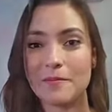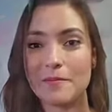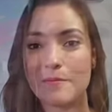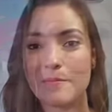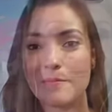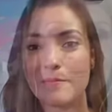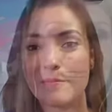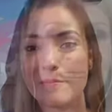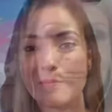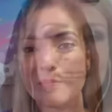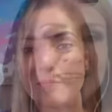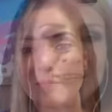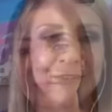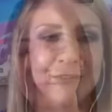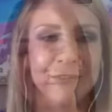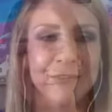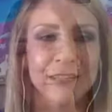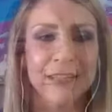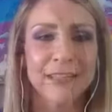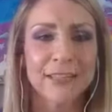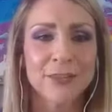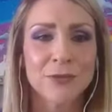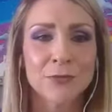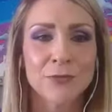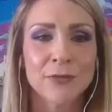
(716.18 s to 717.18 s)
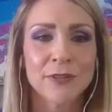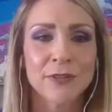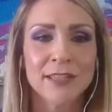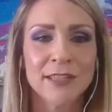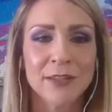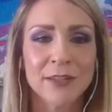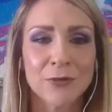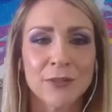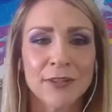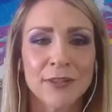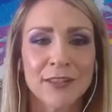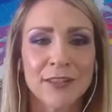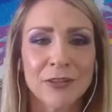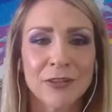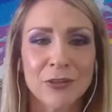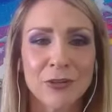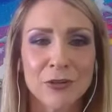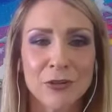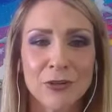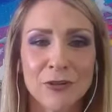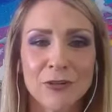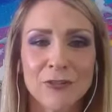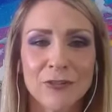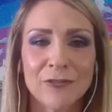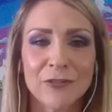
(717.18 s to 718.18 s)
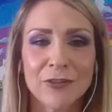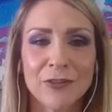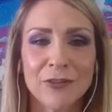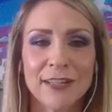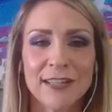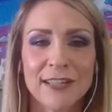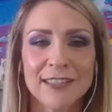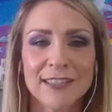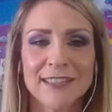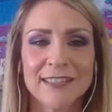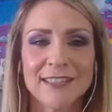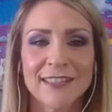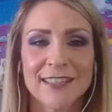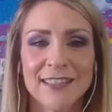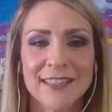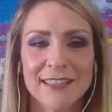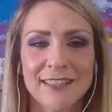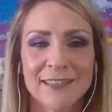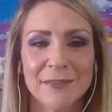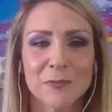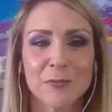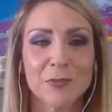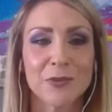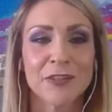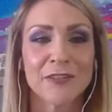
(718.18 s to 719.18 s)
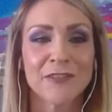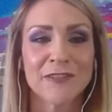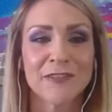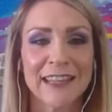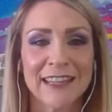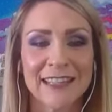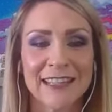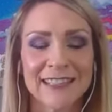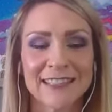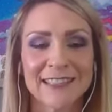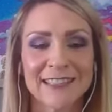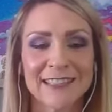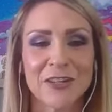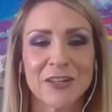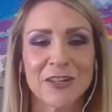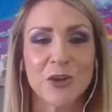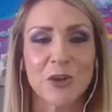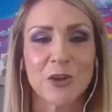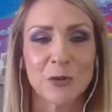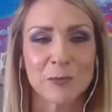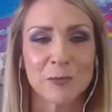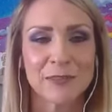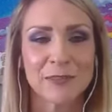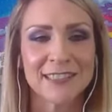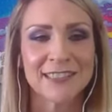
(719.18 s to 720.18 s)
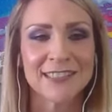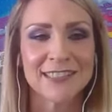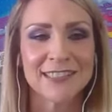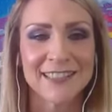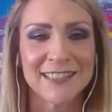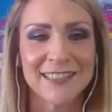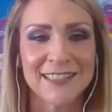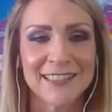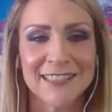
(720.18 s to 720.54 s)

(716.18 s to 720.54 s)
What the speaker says: Yeah, it's really critical for us to prevent homelessness